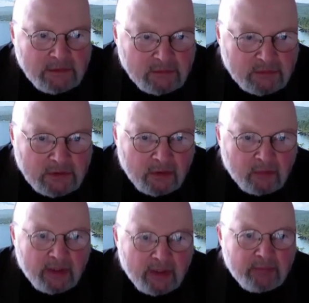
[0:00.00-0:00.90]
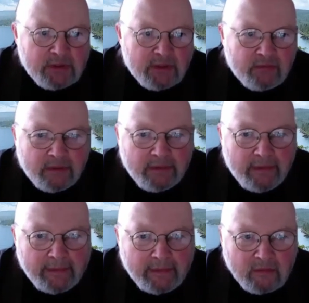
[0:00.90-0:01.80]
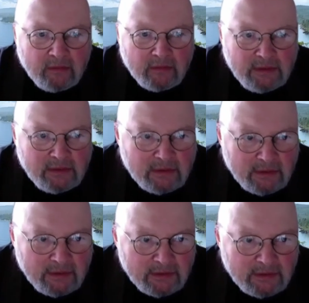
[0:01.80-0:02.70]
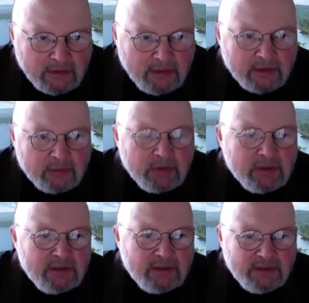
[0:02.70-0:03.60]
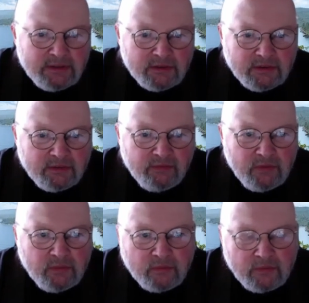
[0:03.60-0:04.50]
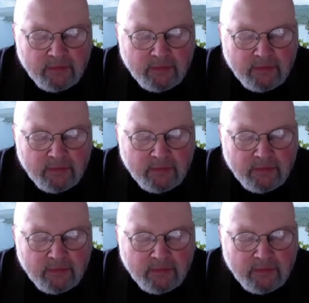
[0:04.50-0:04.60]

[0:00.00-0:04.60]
Oh, what happens after I die, and all these kinds of things. But these are just views.